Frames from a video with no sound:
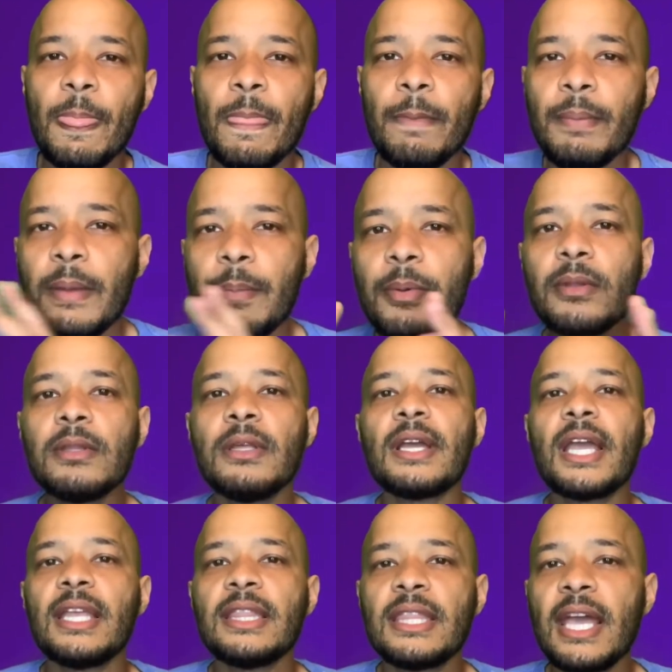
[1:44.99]
People
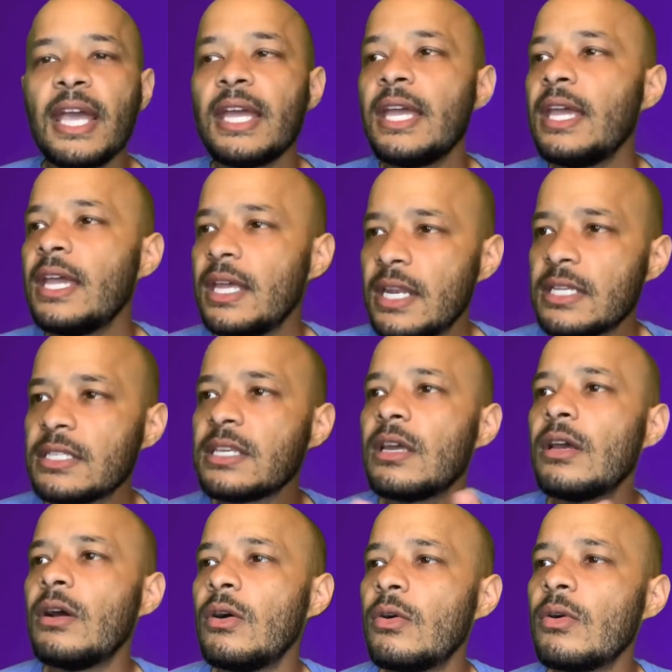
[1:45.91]
look at that and they
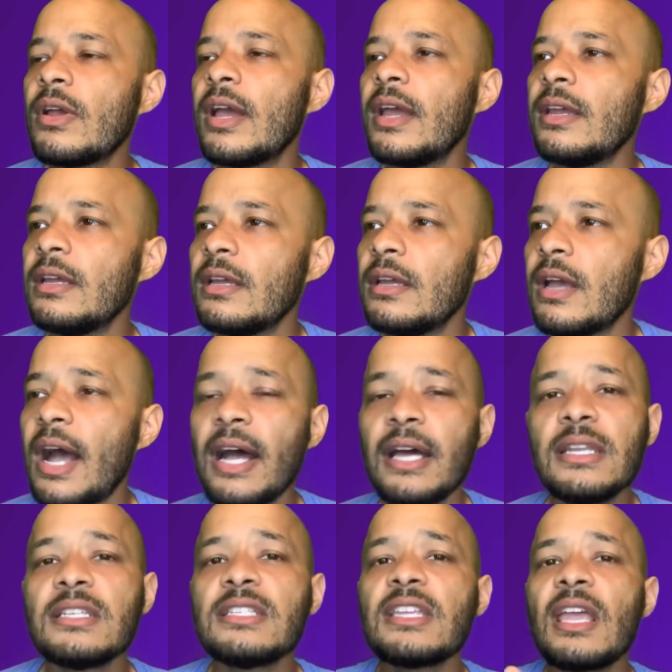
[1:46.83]
say, oh, okay, I
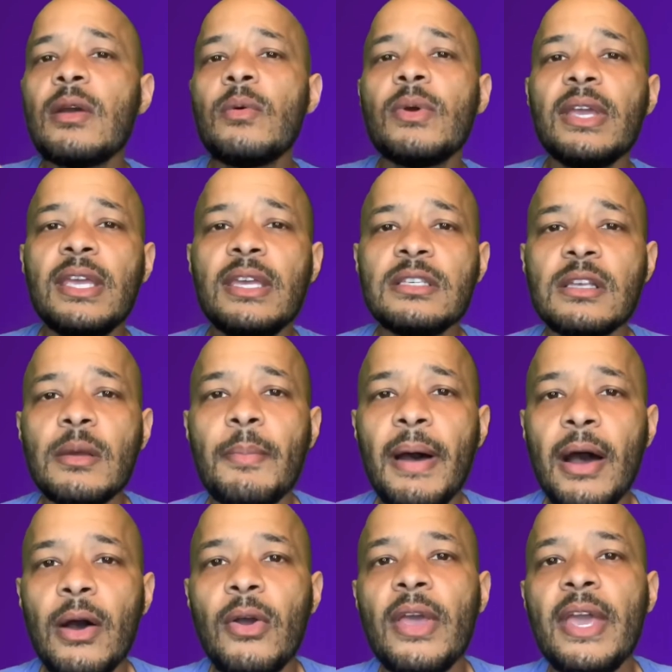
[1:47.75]
understand what he's
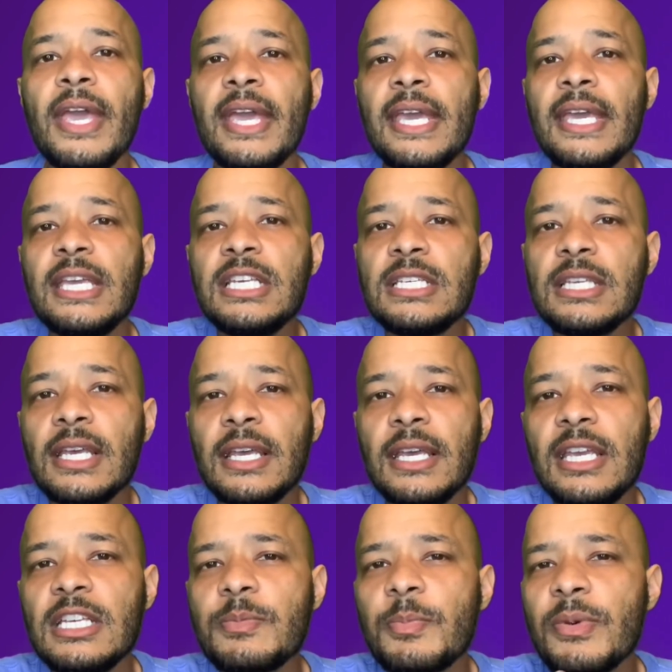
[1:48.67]
about. He's
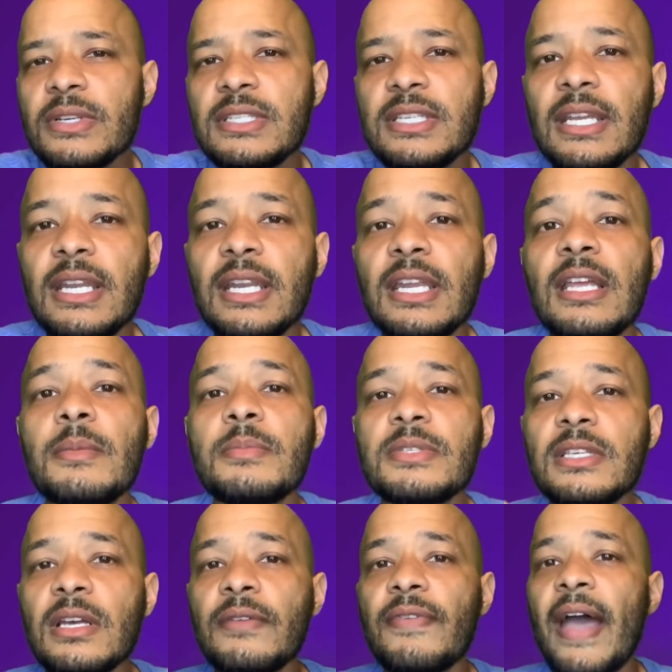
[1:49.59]
he's presenting
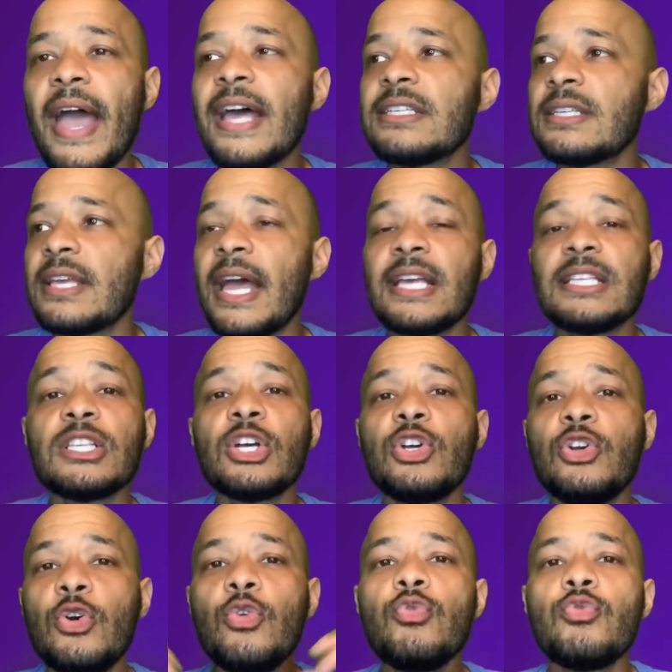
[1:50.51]
himself as as a
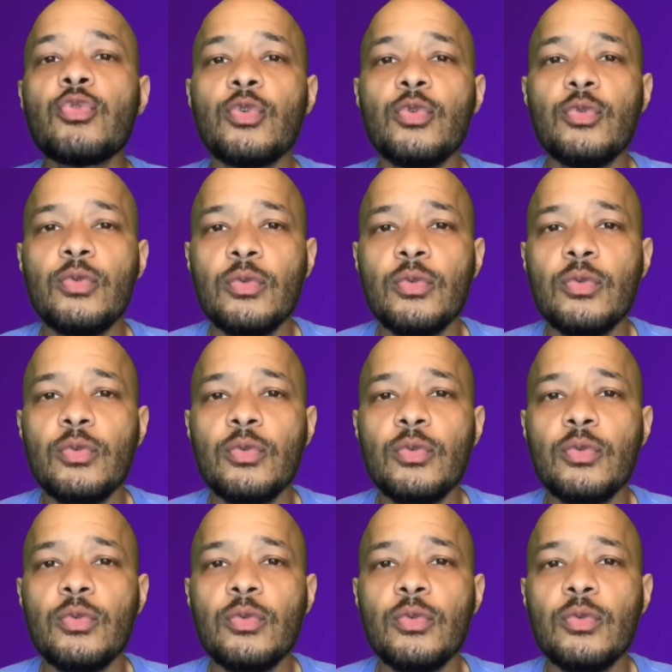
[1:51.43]
guru.